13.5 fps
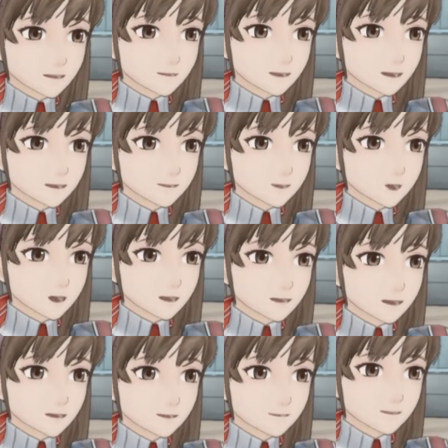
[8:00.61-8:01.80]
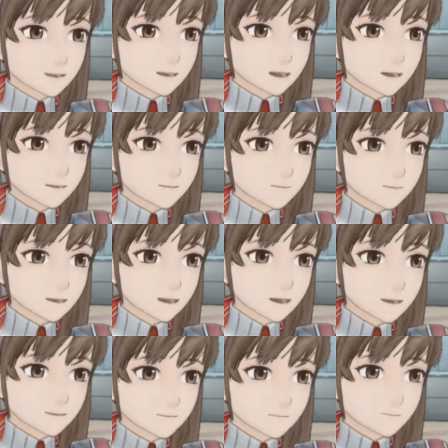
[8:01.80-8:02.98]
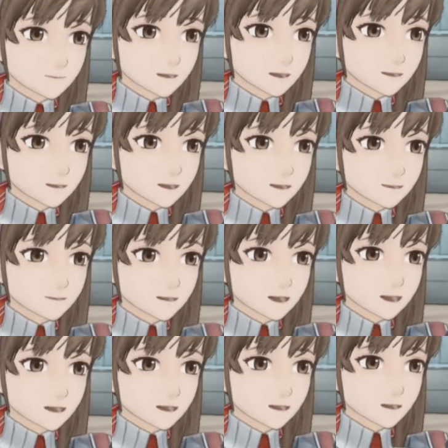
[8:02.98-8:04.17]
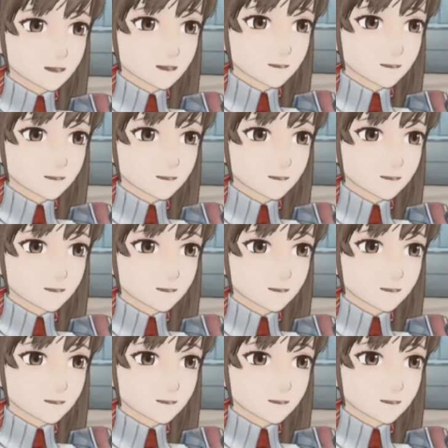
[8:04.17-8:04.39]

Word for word: everything powers it, is everything powered by fucking whale oil. Stuff is everywhere.